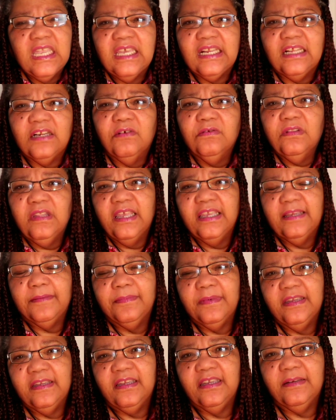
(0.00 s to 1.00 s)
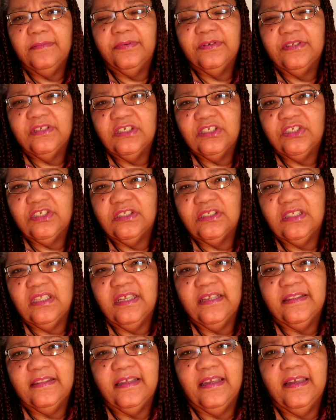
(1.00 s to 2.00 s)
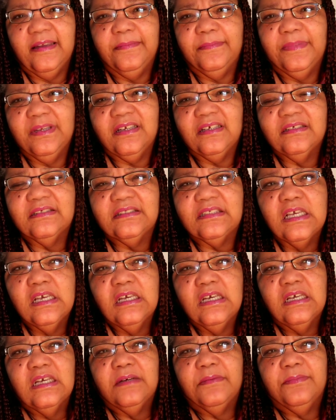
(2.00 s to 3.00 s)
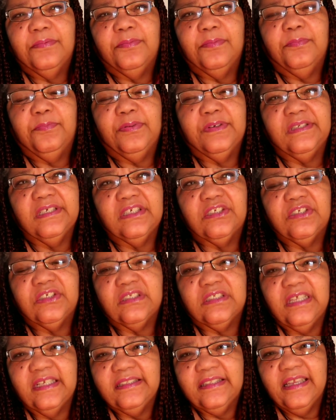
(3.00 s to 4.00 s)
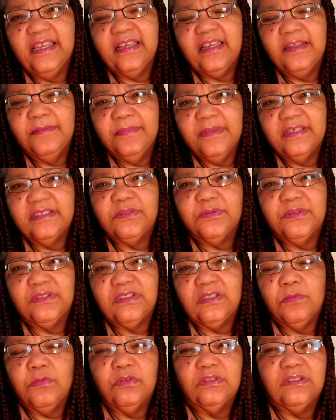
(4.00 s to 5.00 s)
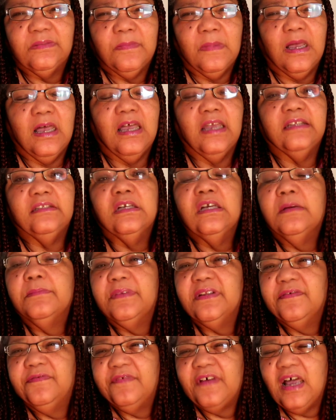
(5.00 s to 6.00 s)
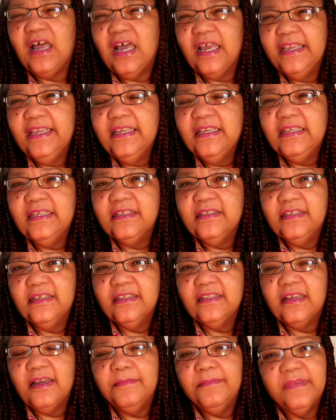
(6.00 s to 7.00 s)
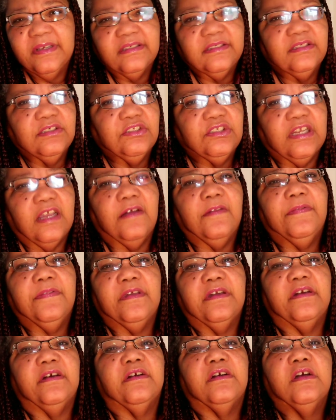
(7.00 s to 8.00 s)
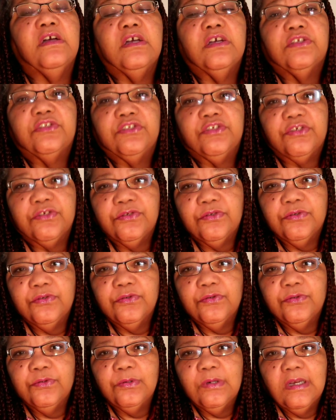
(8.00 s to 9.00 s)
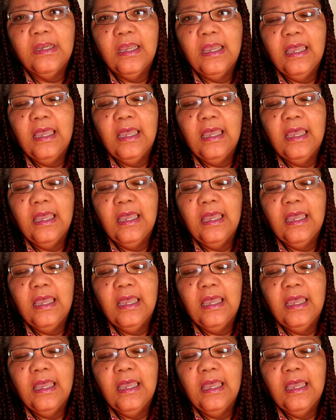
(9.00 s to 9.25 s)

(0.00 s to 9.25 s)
And I don't like making predictions like that, because predictions like that can mess with someone's mind. But if I can get a message out there to